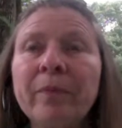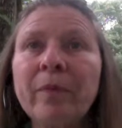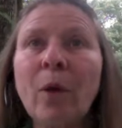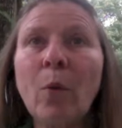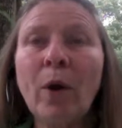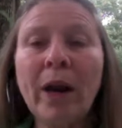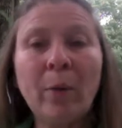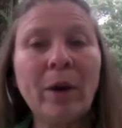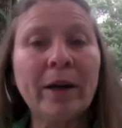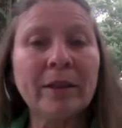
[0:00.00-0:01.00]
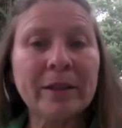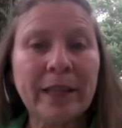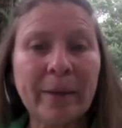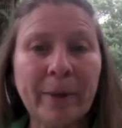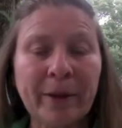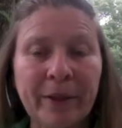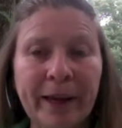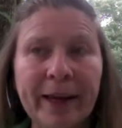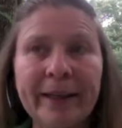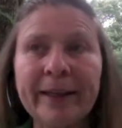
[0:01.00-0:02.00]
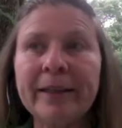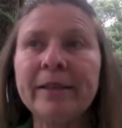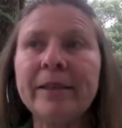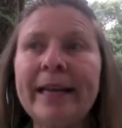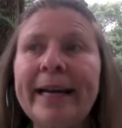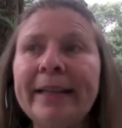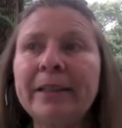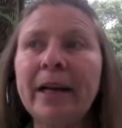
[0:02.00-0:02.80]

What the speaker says: what I wanted to say about that is that